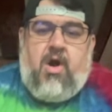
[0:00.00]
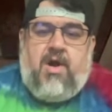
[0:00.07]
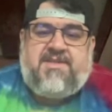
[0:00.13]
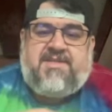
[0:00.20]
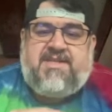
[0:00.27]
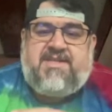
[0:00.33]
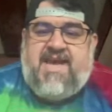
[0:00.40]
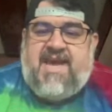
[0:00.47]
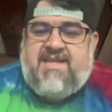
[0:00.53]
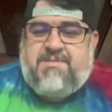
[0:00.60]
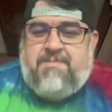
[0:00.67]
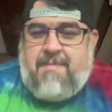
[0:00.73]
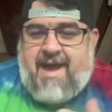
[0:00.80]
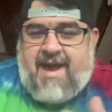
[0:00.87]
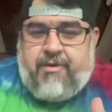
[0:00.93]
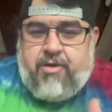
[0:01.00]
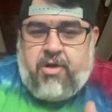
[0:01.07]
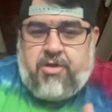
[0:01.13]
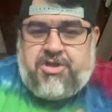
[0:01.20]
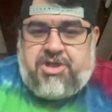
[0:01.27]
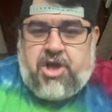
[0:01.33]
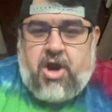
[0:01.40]
today's
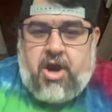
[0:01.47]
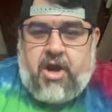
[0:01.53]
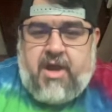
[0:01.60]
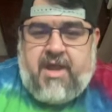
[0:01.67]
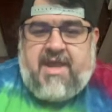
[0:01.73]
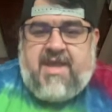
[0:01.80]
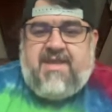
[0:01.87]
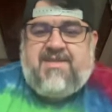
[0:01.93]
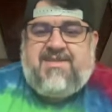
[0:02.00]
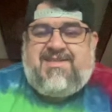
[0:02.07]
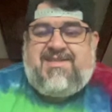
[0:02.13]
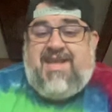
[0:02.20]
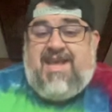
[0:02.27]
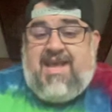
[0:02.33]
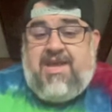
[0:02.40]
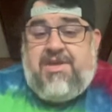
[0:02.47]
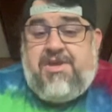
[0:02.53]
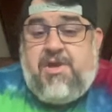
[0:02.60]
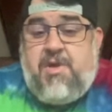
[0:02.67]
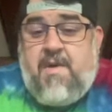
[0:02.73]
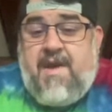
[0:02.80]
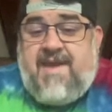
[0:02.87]
macro chart is the
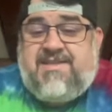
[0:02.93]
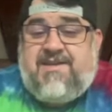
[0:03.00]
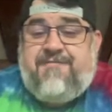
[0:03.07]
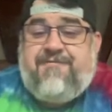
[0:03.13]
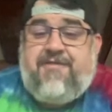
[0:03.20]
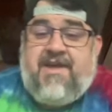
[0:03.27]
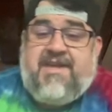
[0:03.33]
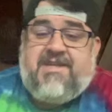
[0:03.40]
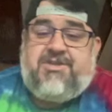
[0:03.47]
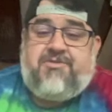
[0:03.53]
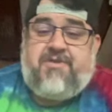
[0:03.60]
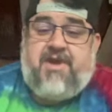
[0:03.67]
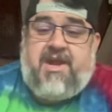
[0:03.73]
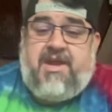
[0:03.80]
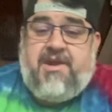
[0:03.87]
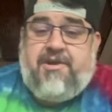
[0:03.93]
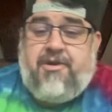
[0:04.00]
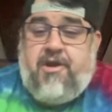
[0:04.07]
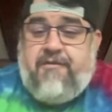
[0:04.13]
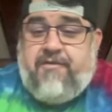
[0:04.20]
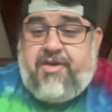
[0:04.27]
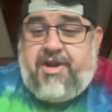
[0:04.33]
U.S. inflation rate year
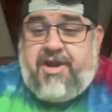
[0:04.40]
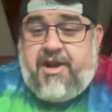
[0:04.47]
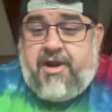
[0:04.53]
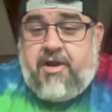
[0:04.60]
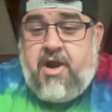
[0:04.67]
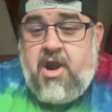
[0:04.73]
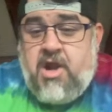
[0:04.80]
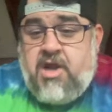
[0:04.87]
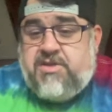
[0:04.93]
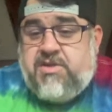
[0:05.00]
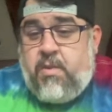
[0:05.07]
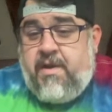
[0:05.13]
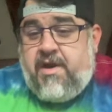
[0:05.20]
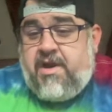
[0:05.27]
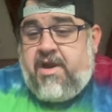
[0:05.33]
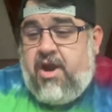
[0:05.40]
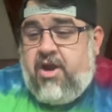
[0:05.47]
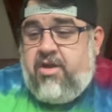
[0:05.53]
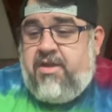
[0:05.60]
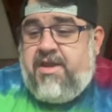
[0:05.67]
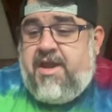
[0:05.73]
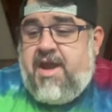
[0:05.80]
over year. So we are
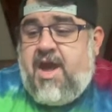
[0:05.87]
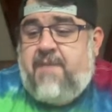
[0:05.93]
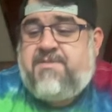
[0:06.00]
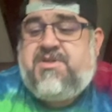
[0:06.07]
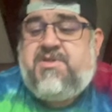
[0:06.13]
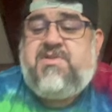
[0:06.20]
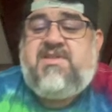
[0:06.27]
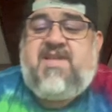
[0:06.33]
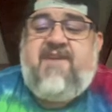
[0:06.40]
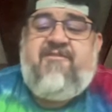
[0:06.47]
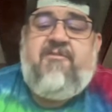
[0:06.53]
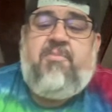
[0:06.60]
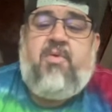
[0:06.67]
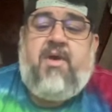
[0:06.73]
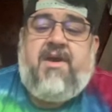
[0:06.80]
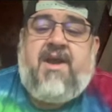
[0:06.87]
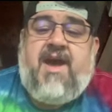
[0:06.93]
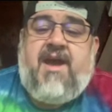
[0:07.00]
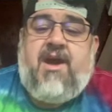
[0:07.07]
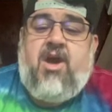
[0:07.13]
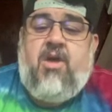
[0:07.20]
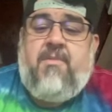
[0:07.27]
currently up to
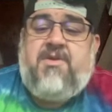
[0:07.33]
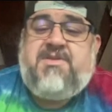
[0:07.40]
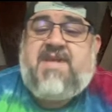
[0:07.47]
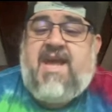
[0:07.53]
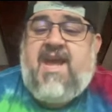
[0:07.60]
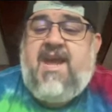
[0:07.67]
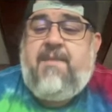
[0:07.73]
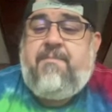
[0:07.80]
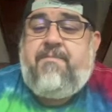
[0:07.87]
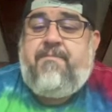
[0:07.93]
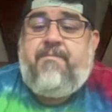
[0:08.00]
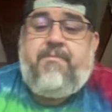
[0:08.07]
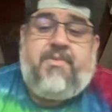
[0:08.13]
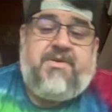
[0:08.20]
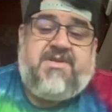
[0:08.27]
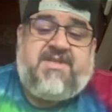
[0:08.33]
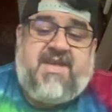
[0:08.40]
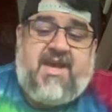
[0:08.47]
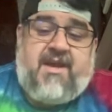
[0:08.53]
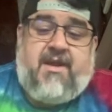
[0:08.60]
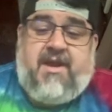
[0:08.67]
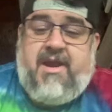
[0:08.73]
7.9, almost 8%
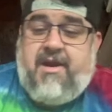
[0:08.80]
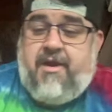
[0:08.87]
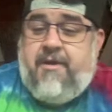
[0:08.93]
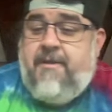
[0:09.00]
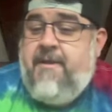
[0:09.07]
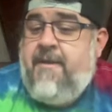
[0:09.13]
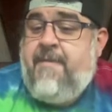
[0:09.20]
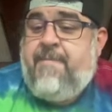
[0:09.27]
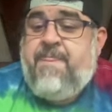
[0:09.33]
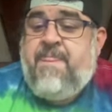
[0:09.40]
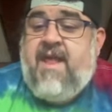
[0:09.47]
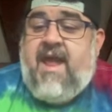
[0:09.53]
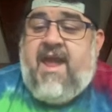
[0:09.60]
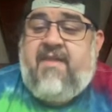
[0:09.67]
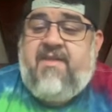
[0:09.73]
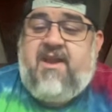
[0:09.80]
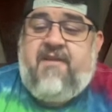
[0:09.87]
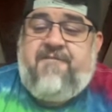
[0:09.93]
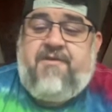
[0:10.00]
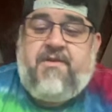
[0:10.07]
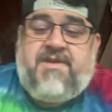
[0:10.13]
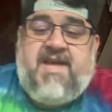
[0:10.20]
here. And then
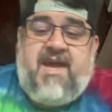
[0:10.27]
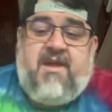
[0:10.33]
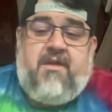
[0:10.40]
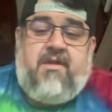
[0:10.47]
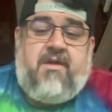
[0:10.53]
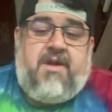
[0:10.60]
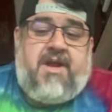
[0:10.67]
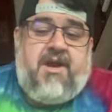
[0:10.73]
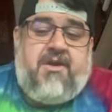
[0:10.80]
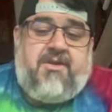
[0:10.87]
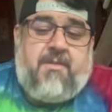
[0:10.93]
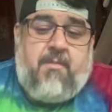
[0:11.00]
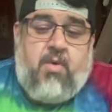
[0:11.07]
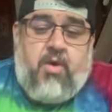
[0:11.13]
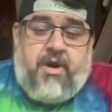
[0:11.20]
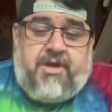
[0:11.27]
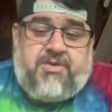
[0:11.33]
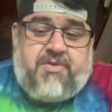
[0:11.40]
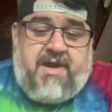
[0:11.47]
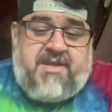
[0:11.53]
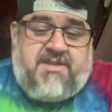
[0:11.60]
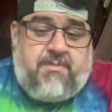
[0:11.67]
if you take a look here at the mortgage
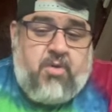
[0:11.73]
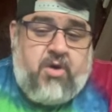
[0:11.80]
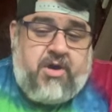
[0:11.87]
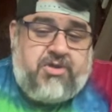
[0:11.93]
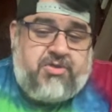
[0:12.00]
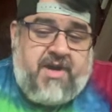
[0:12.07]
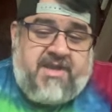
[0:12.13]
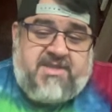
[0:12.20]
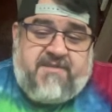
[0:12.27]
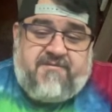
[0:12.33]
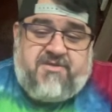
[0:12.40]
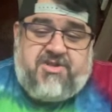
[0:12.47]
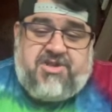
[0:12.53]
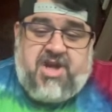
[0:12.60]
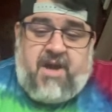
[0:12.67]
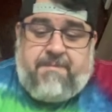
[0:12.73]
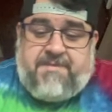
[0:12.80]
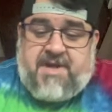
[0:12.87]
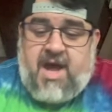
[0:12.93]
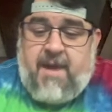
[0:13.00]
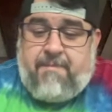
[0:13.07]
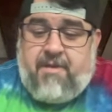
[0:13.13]
rates have
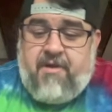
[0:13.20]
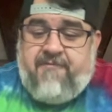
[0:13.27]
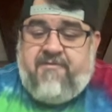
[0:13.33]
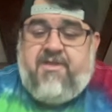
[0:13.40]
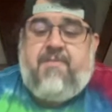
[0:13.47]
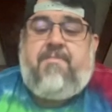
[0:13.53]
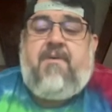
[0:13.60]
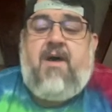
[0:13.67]
jumped up over the